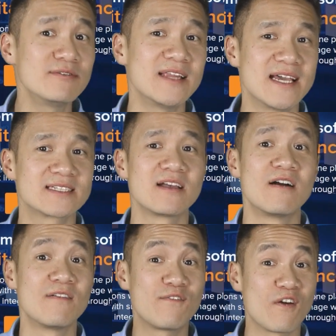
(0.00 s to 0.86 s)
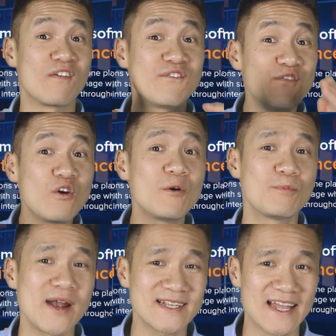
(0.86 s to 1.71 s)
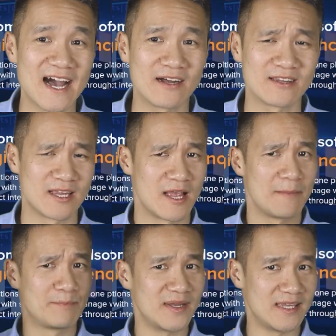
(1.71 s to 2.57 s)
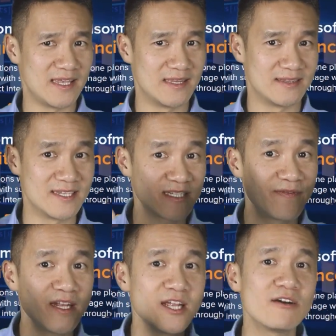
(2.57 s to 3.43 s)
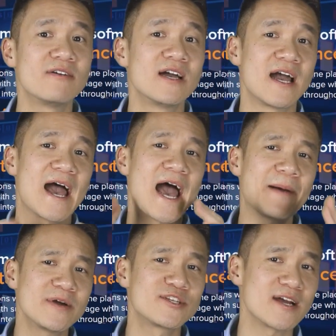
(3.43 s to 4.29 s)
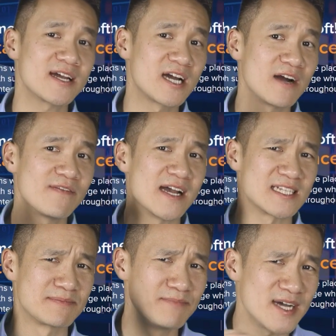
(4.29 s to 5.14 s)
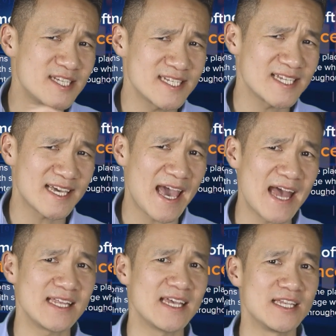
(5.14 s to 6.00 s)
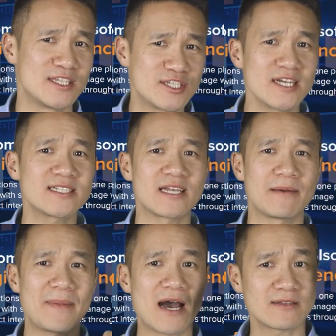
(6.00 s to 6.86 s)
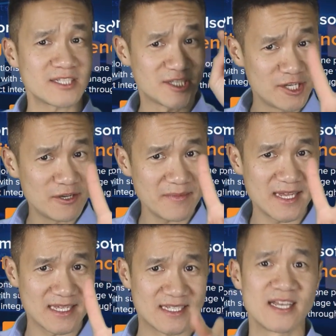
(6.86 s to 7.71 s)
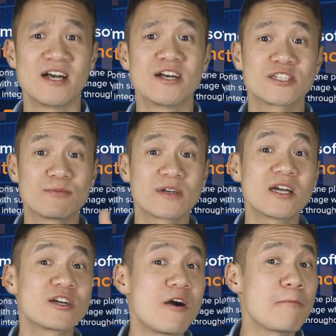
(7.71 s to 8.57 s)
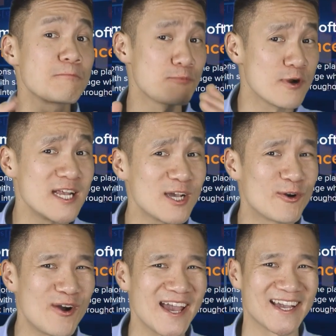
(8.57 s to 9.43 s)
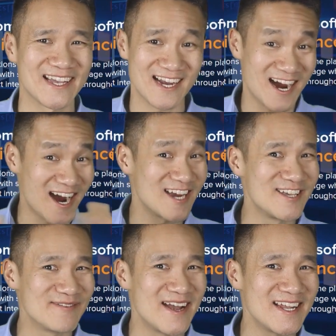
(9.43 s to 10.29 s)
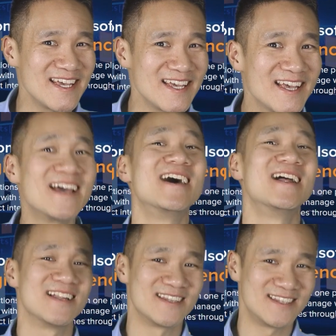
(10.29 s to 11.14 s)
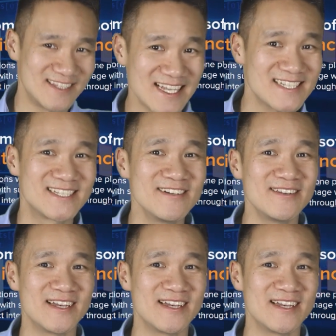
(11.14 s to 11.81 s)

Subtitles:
links for a full breakdown. But in this video, I'm going to try to cover as much as I can in just about 2 minutes. So we're going to go pretty quick. Are you ready? Let's do